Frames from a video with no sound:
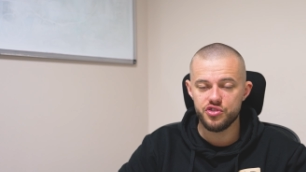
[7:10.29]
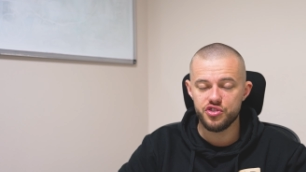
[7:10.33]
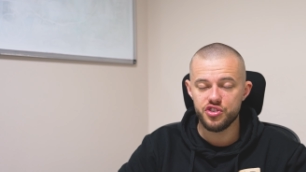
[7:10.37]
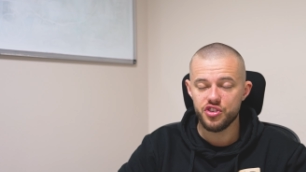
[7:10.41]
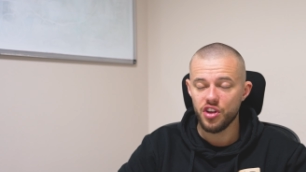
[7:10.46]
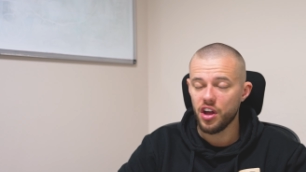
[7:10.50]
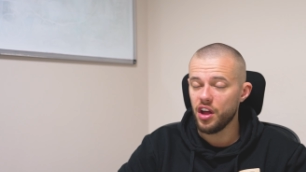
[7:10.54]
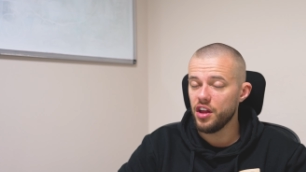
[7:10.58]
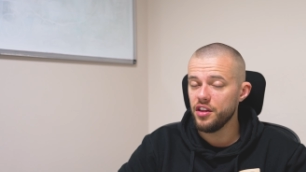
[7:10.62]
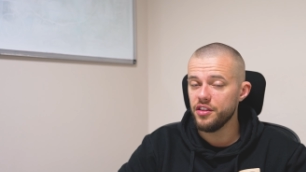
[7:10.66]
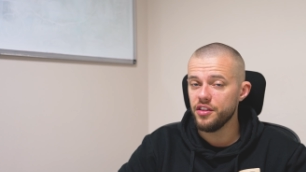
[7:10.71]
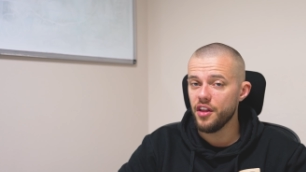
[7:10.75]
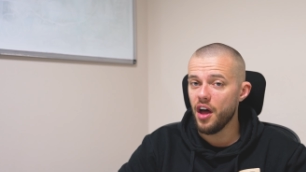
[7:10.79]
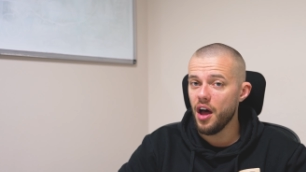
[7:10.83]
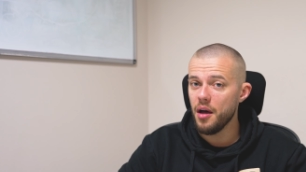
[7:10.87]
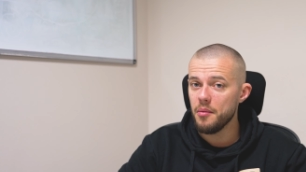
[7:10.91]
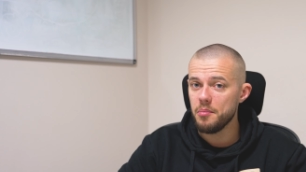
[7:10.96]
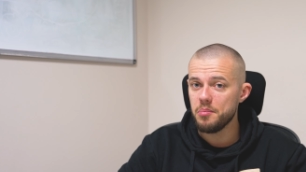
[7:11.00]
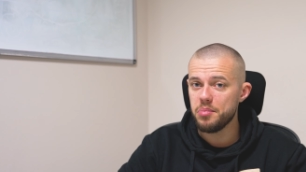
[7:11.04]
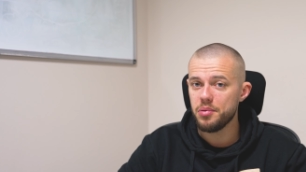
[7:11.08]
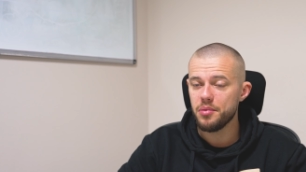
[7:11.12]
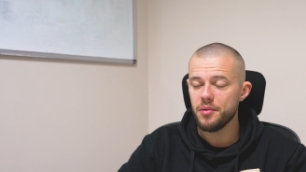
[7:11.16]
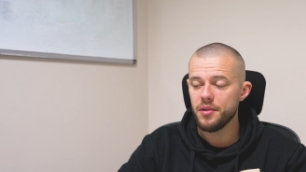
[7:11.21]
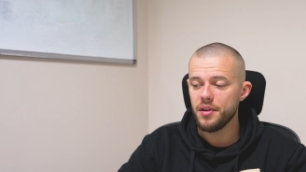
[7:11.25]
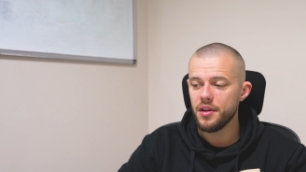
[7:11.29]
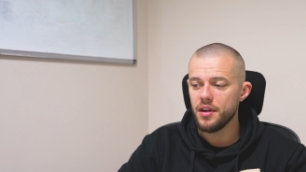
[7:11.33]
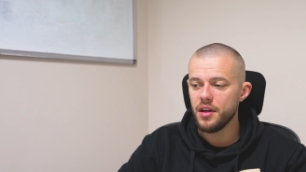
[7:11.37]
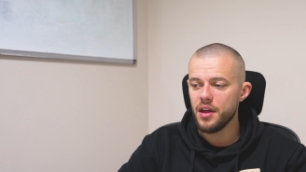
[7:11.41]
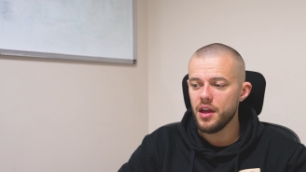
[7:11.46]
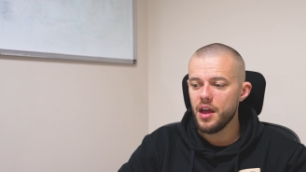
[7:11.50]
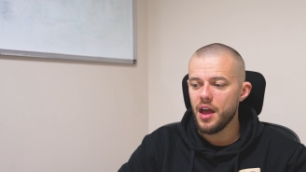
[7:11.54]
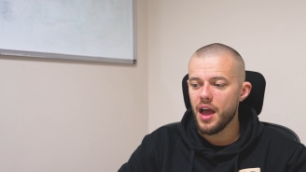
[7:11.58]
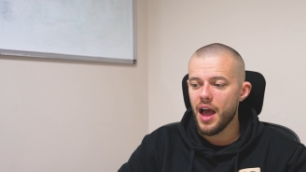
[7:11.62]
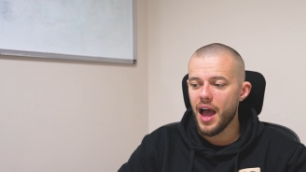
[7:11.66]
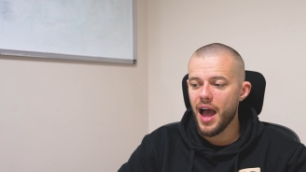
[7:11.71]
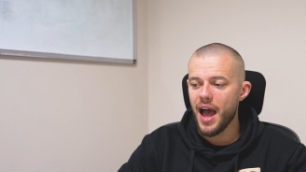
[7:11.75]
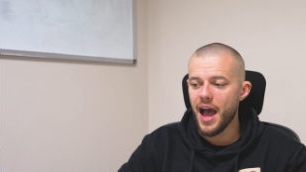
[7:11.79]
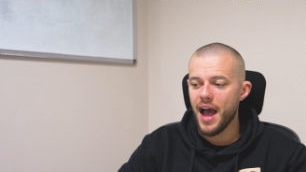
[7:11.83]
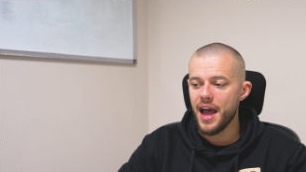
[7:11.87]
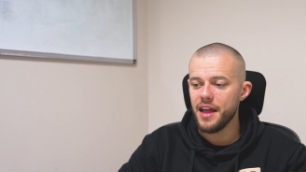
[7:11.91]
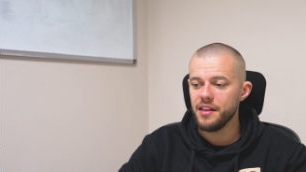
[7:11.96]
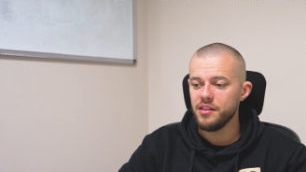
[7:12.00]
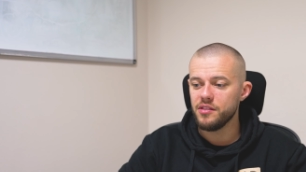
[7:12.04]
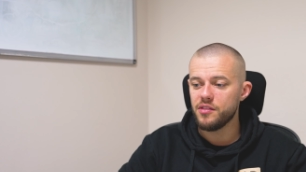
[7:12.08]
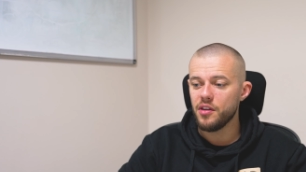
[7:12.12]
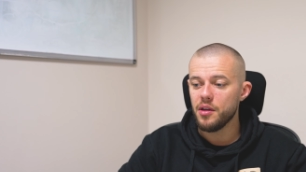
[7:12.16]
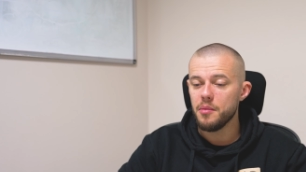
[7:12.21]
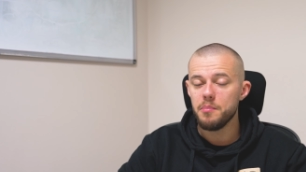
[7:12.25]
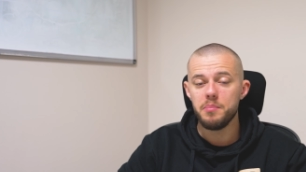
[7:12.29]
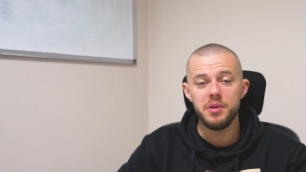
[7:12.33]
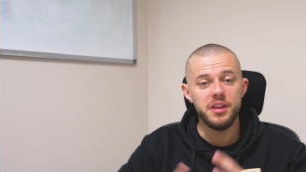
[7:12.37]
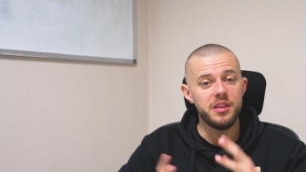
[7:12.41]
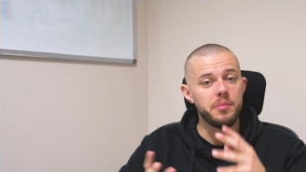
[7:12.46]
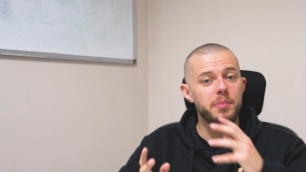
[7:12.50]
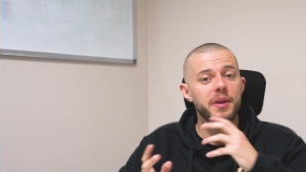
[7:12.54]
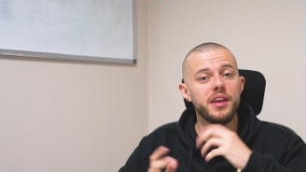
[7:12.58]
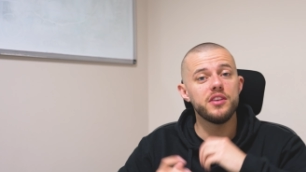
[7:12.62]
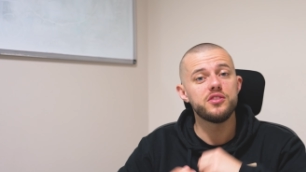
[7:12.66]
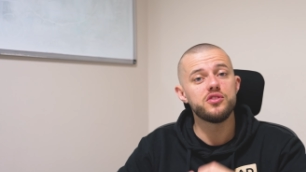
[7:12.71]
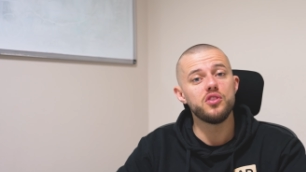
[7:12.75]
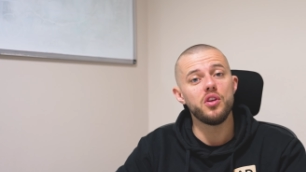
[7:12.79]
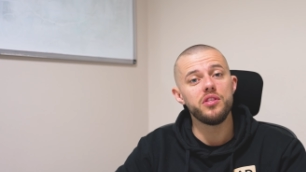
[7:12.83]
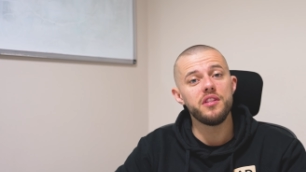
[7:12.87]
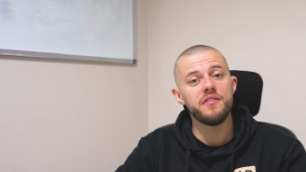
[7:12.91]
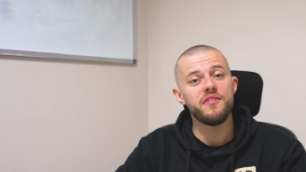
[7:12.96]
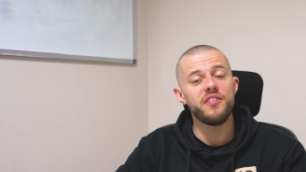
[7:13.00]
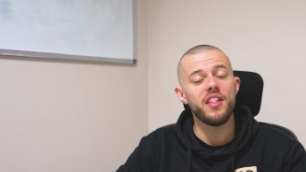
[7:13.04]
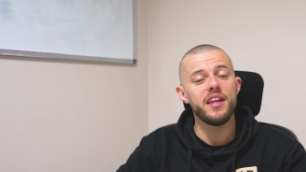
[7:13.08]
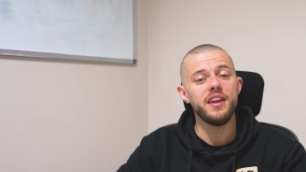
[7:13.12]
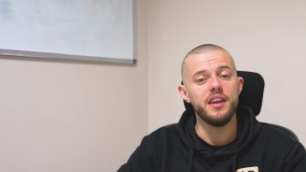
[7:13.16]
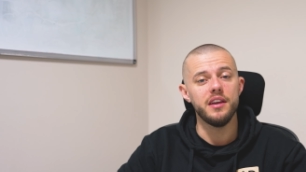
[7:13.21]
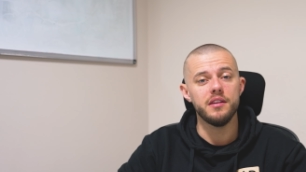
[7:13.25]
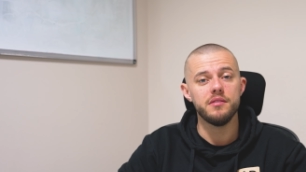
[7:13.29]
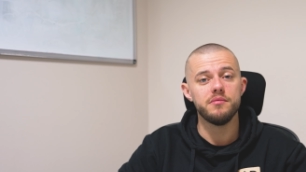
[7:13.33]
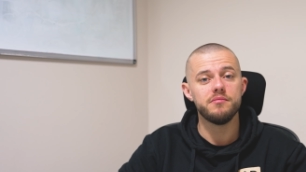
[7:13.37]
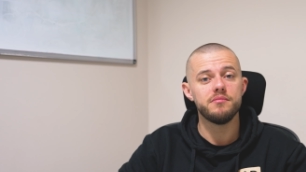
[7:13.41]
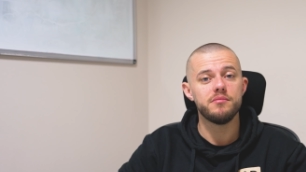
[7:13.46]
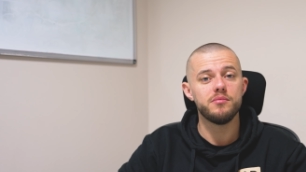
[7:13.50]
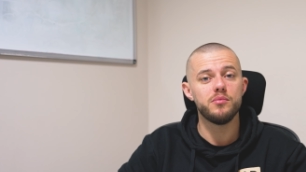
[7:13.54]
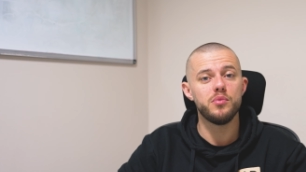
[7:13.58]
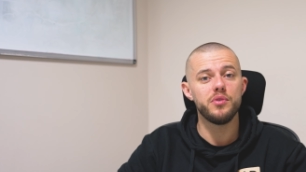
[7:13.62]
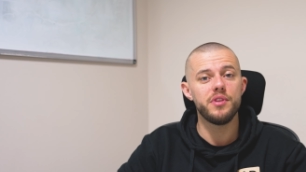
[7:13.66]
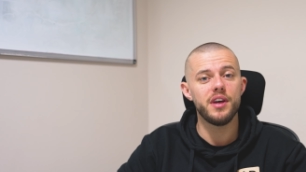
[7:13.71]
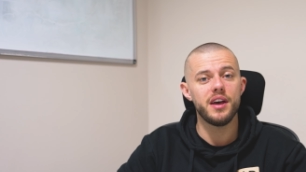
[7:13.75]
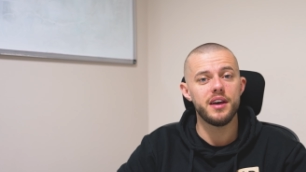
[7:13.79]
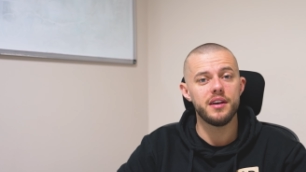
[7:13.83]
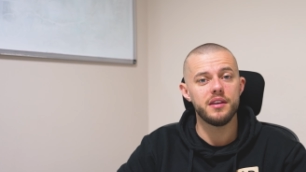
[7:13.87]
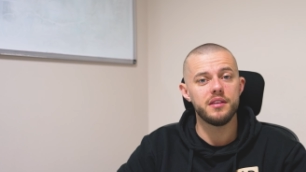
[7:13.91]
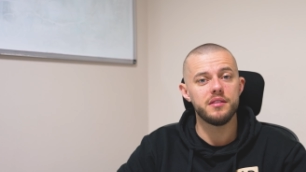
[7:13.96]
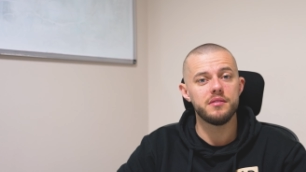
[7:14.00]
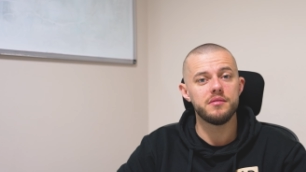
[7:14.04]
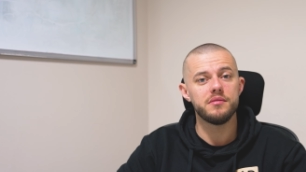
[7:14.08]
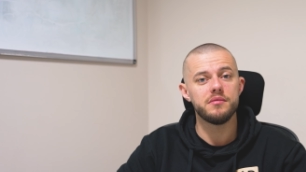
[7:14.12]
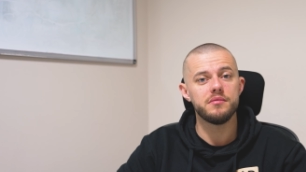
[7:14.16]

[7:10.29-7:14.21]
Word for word: turn up and be the person on the flight with that